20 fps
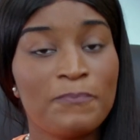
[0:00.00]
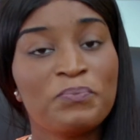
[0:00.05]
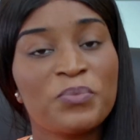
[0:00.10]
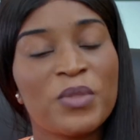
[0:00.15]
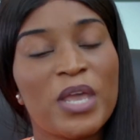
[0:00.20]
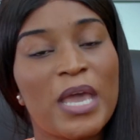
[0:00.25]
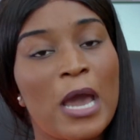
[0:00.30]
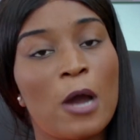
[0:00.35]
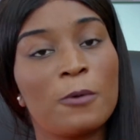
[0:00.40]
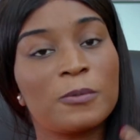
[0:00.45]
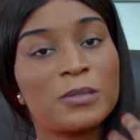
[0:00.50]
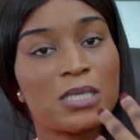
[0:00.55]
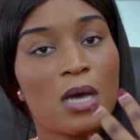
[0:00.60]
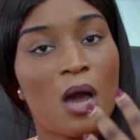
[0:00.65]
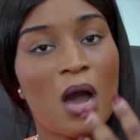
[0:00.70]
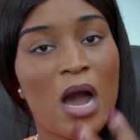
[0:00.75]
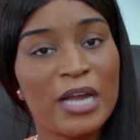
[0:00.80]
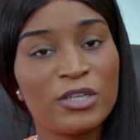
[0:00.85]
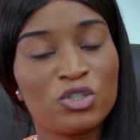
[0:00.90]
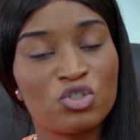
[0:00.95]
It helps to
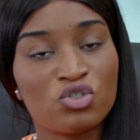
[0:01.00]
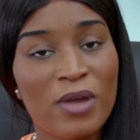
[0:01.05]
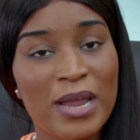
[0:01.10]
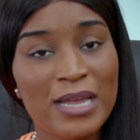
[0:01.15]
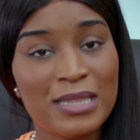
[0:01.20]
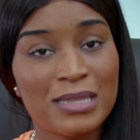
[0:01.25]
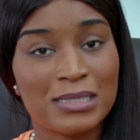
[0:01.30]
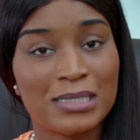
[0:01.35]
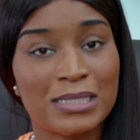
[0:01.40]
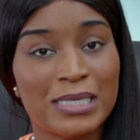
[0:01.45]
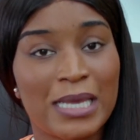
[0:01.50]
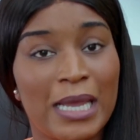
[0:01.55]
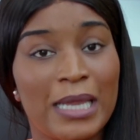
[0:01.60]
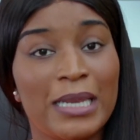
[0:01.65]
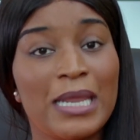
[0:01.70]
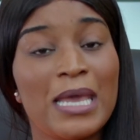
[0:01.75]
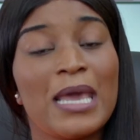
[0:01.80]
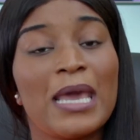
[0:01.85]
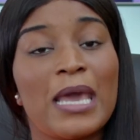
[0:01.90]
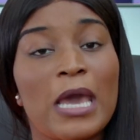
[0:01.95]
hydrate the skin.
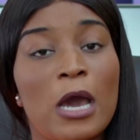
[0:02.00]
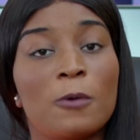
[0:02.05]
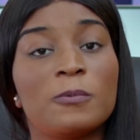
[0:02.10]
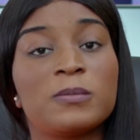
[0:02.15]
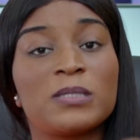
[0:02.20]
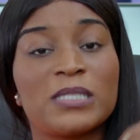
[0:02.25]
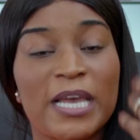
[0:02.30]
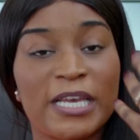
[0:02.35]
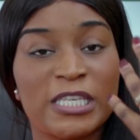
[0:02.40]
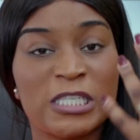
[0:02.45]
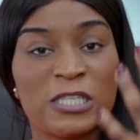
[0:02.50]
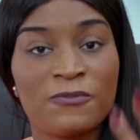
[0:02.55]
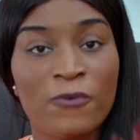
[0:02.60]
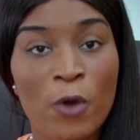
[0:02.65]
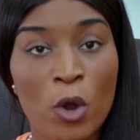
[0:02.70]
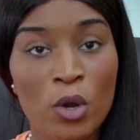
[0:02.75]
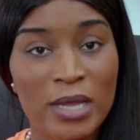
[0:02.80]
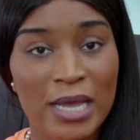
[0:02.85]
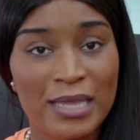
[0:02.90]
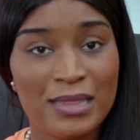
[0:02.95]
It helps to
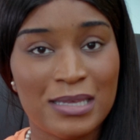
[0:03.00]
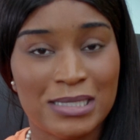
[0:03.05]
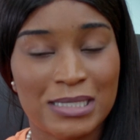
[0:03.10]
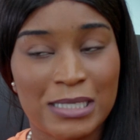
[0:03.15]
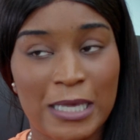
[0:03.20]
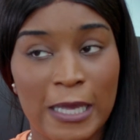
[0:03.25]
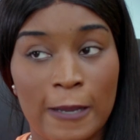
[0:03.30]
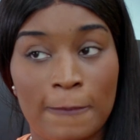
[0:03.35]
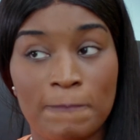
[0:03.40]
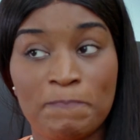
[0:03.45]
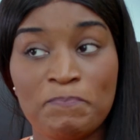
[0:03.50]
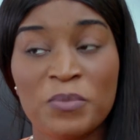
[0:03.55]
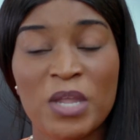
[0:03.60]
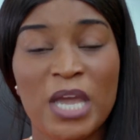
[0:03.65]
exfoliate the skin.